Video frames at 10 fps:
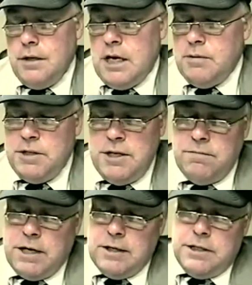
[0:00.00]
I mean, they
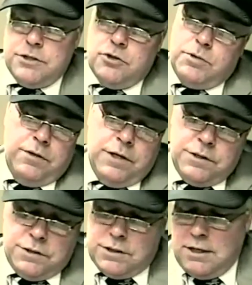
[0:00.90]
violate so many things,
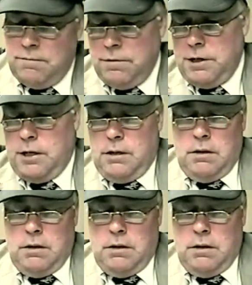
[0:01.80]
it's not funny.